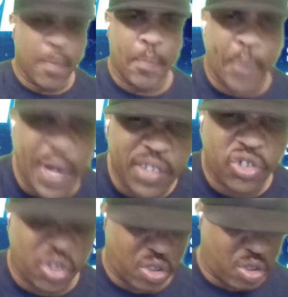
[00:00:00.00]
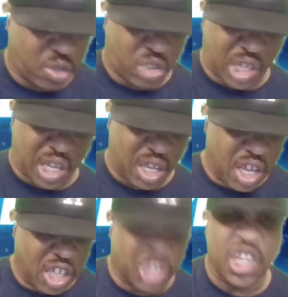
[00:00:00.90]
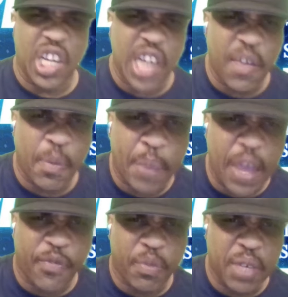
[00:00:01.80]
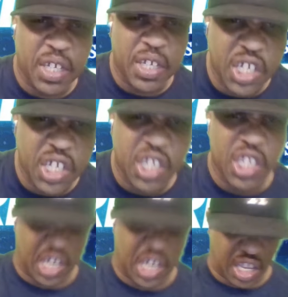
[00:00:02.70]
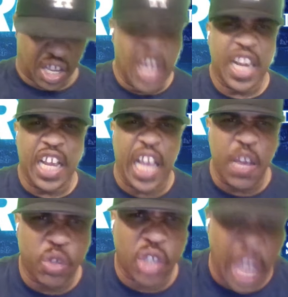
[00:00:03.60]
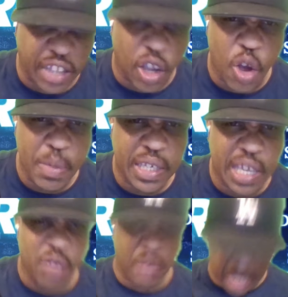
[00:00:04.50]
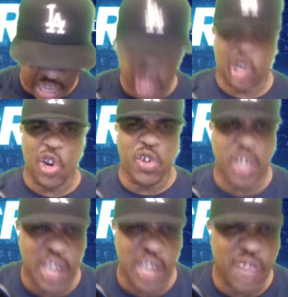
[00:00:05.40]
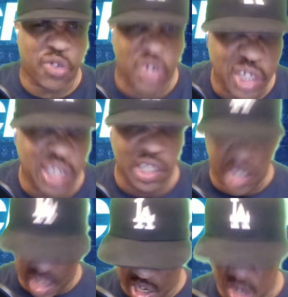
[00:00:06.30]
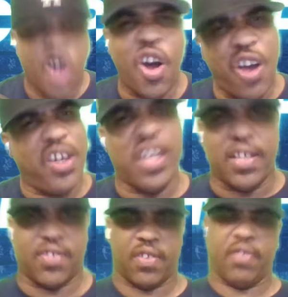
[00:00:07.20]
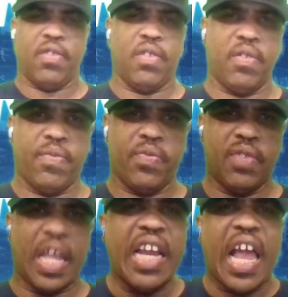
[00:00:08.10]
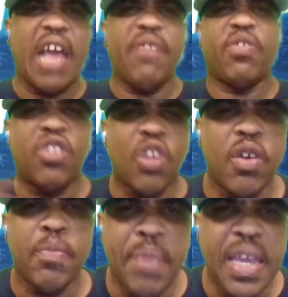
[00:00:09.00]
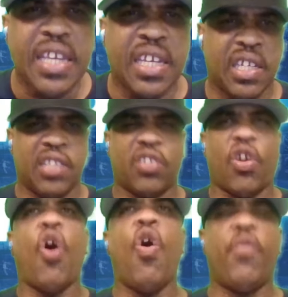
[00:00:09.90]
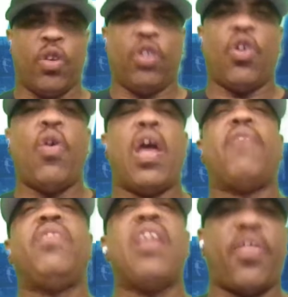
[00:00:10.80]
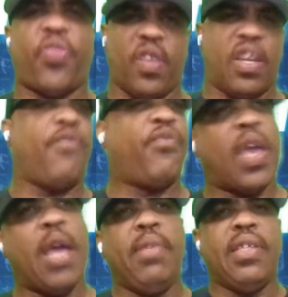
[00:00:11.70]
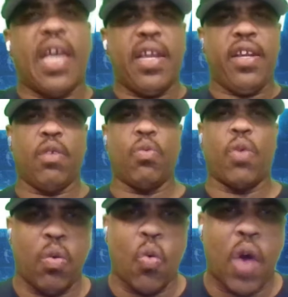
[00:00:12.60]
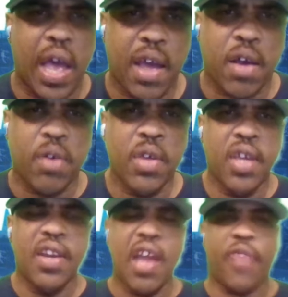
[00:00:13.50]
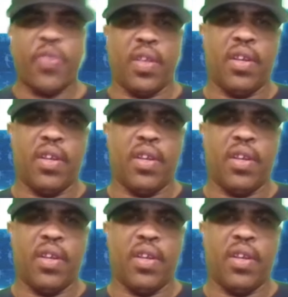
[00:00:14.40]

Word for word: busters and should have never been from the hood and he got the homie killed and he turned another hood and all this they lives are meaningless over don't have nothing they families out here running wild nothing